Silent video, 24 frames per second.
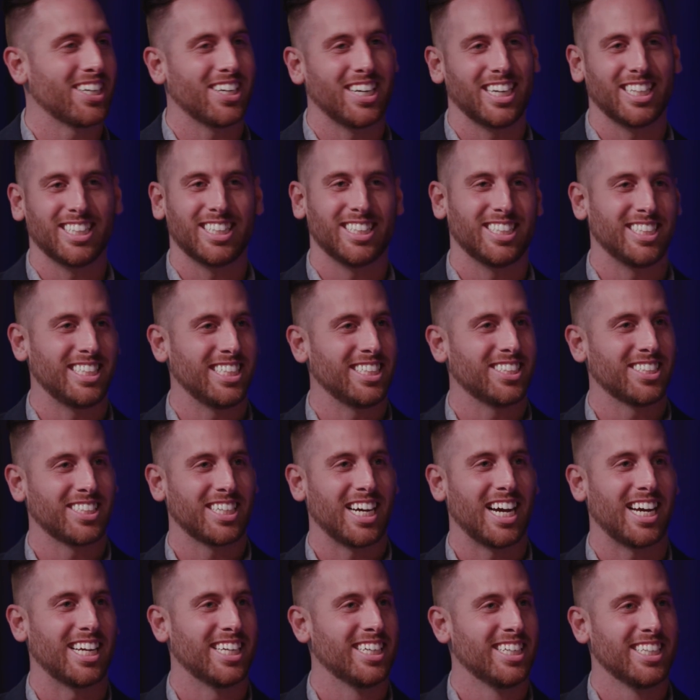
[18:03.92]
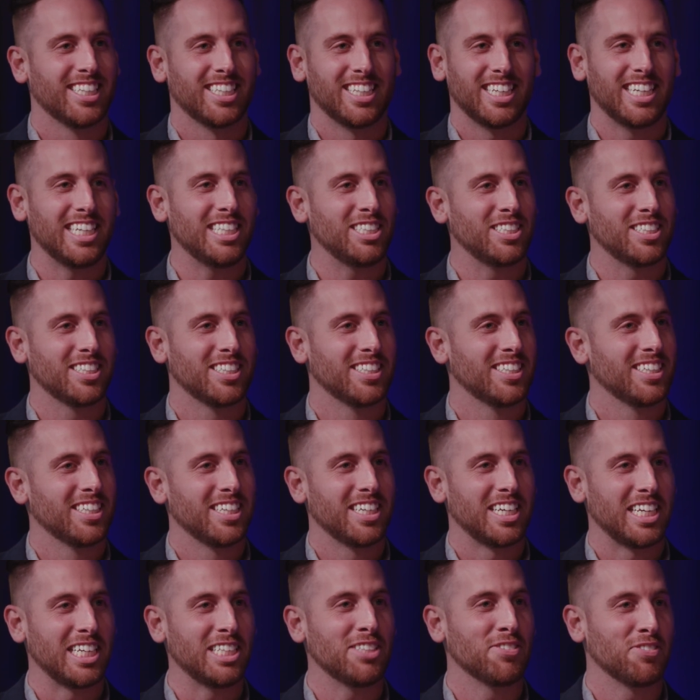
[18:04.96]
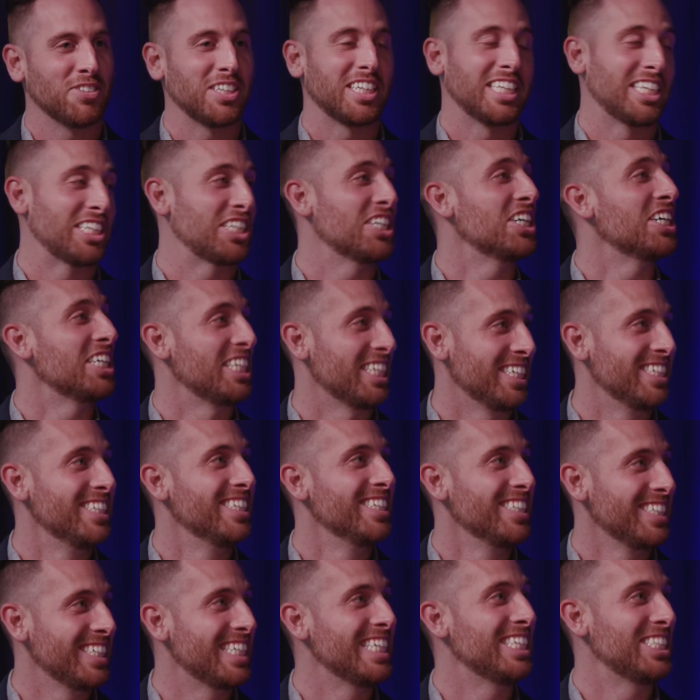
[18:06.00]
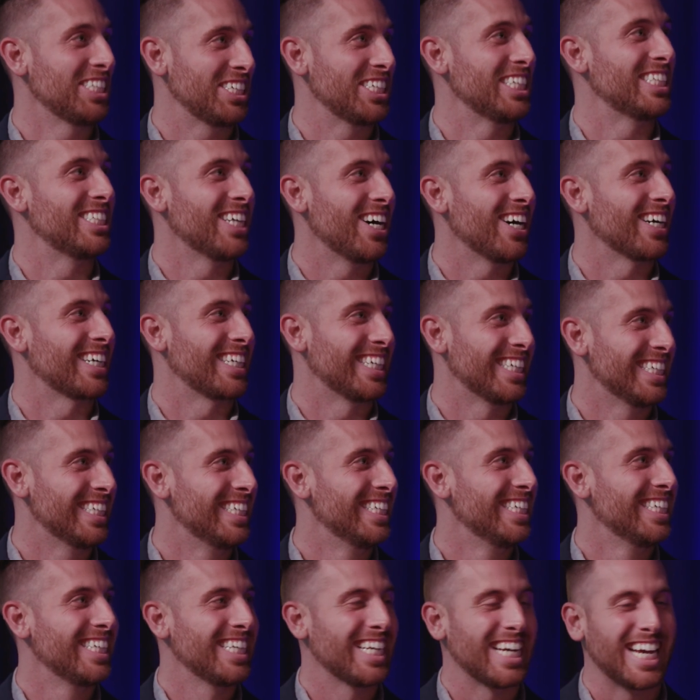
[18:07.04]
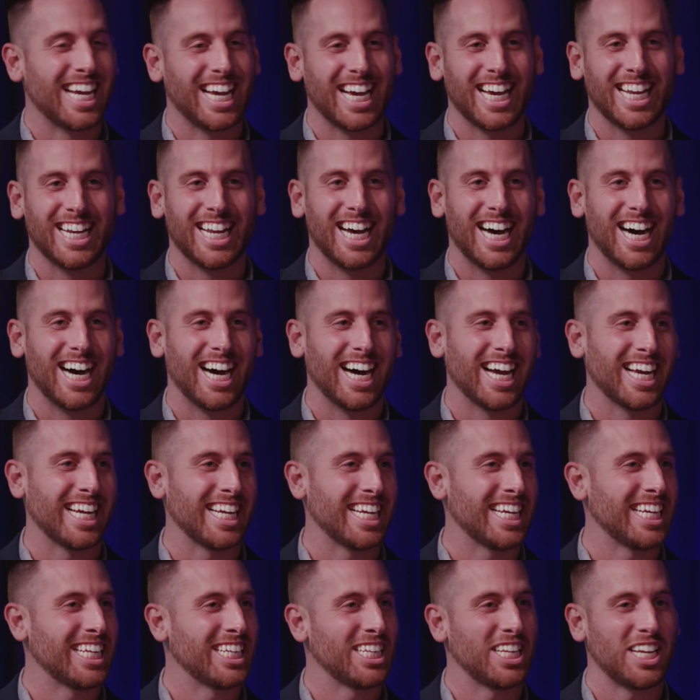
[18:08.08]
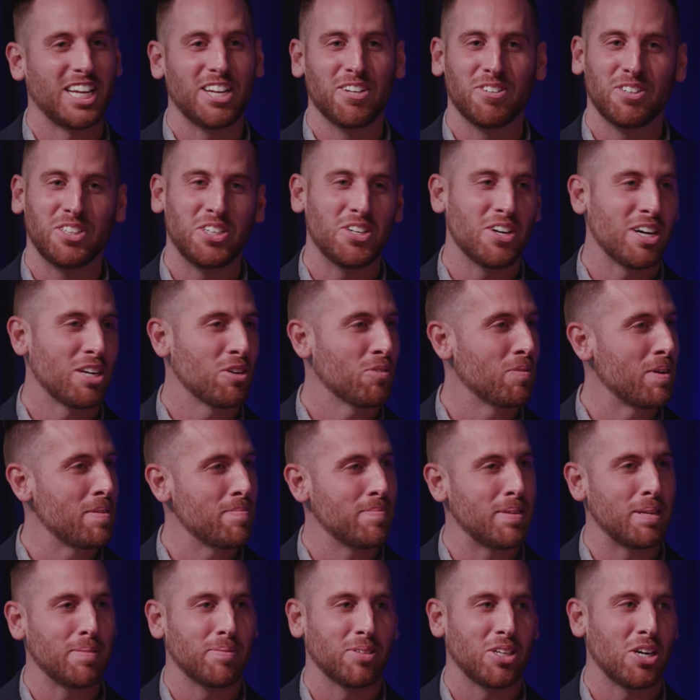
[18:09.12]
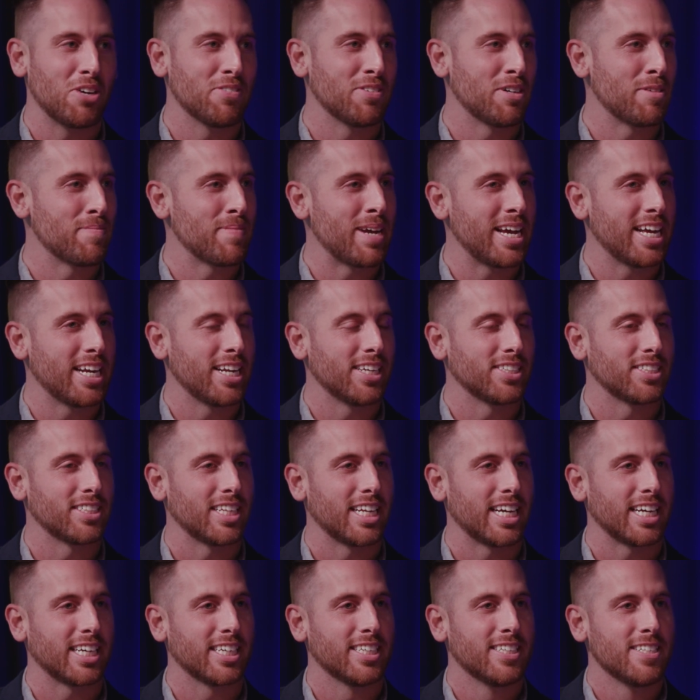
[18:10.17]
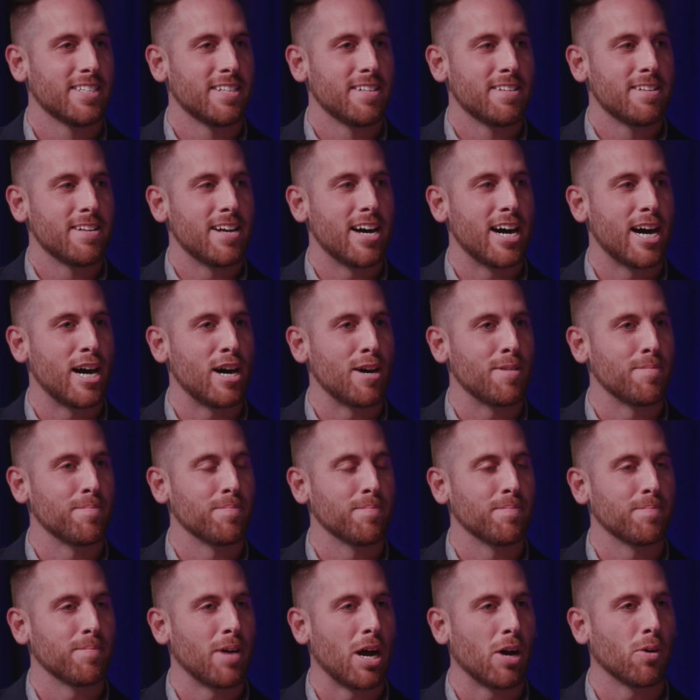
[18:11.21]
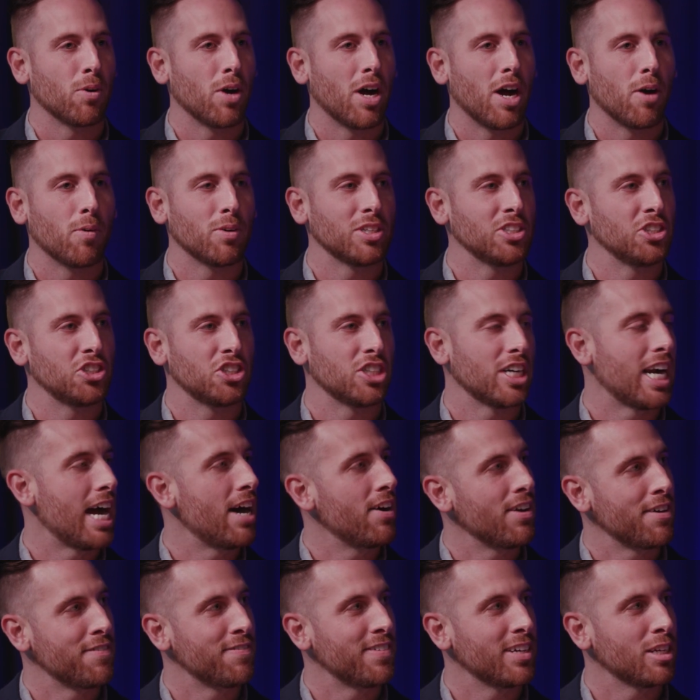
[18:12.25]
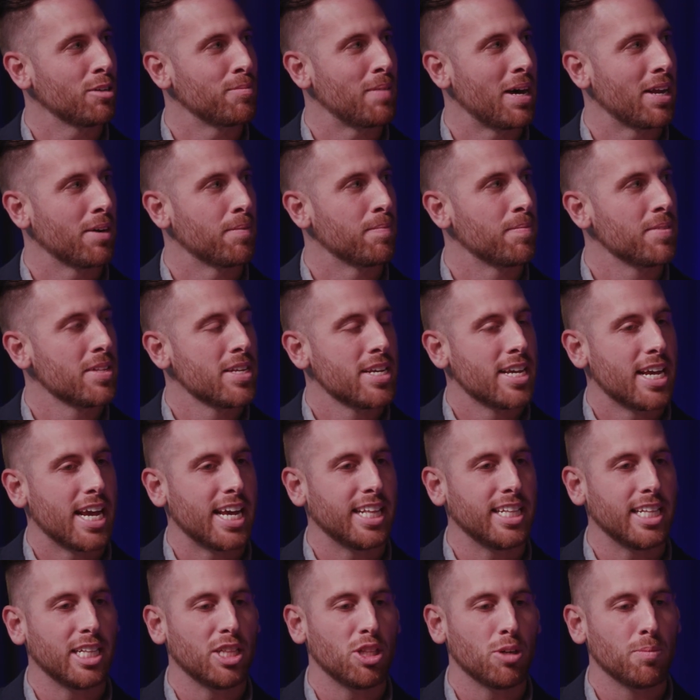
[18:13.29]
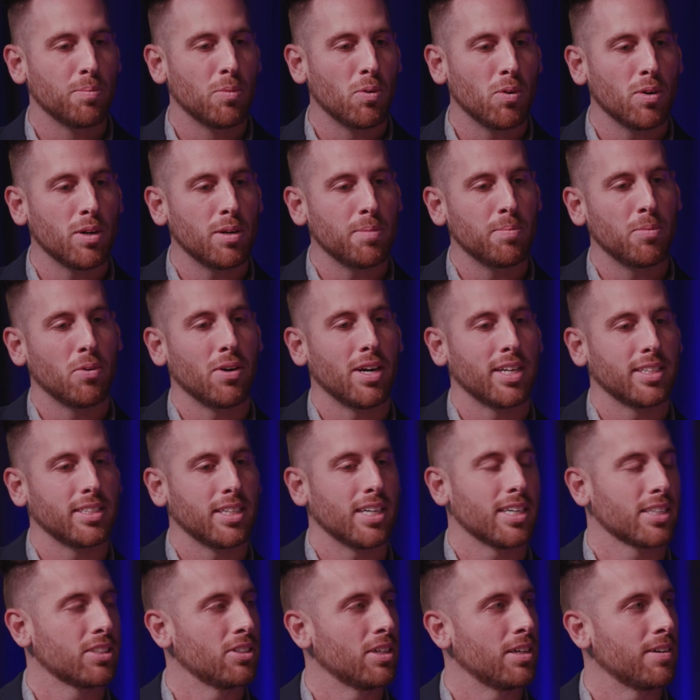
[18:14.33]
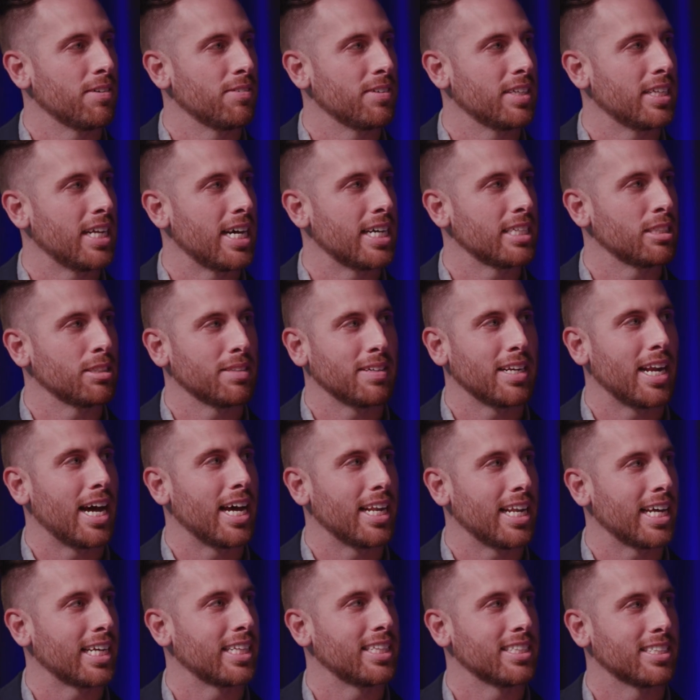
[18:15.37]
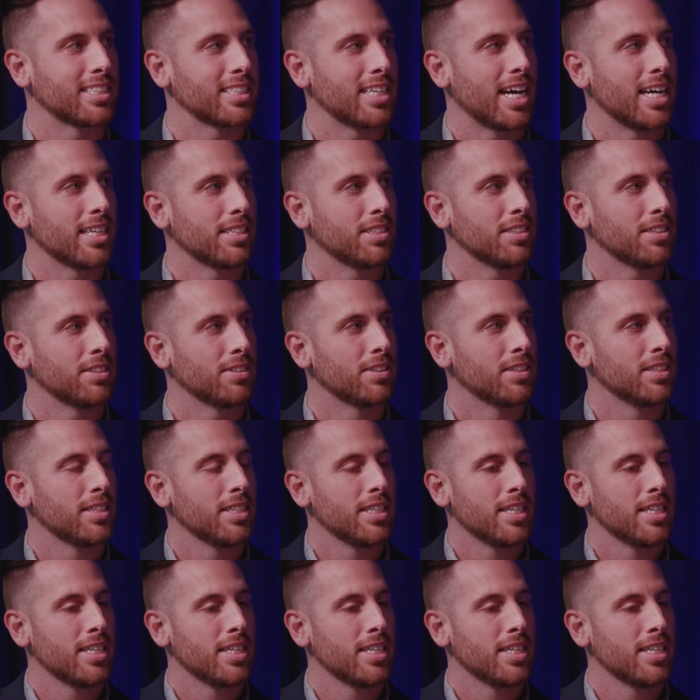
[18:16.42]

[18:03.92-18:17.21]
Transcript: all right, this Caesar guy, he's freaking good. He's a good talker, and he knew how to win people over. And man, I was like, I wasn't sure how I felt about him. And then the more and more I talked to him, I realized, man, I like this guy too.